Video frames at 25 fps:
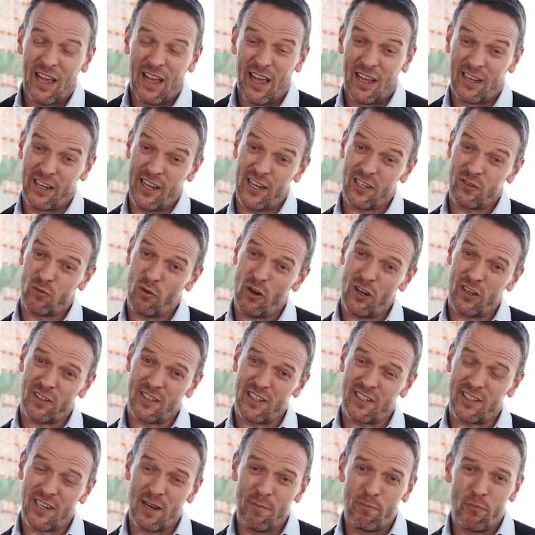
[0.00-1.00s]
And guess what?
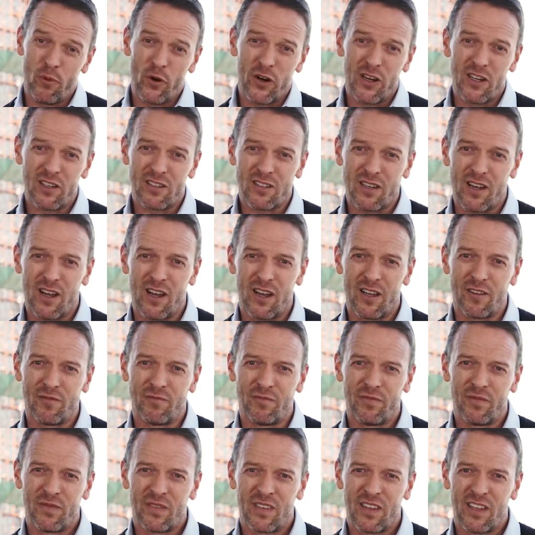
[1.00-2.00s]
At some point in
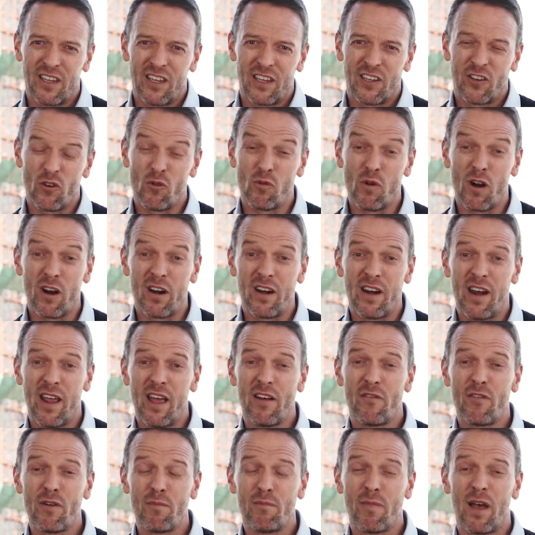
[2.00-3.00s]
time, you will
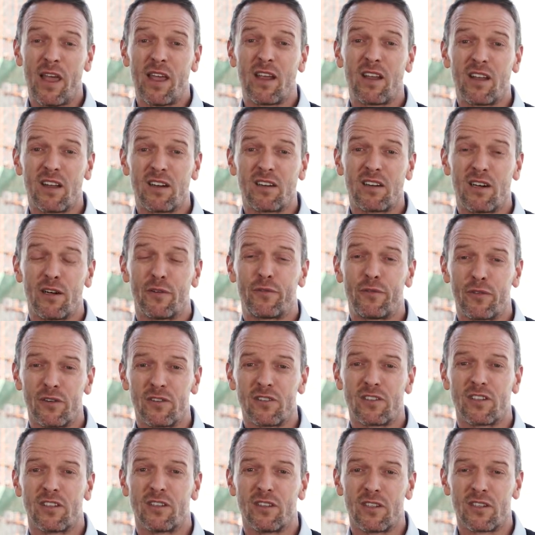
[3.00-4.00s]
never make a
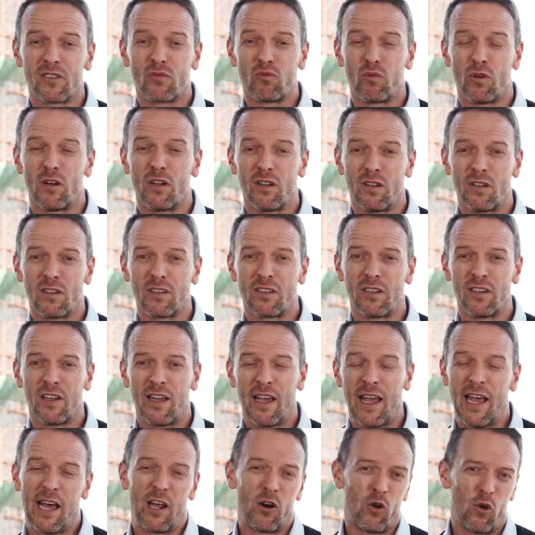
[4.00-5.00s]
difference in this world
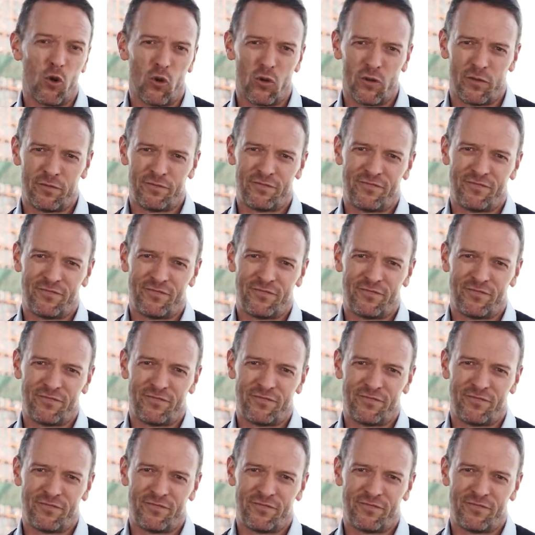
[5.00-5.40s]
at all.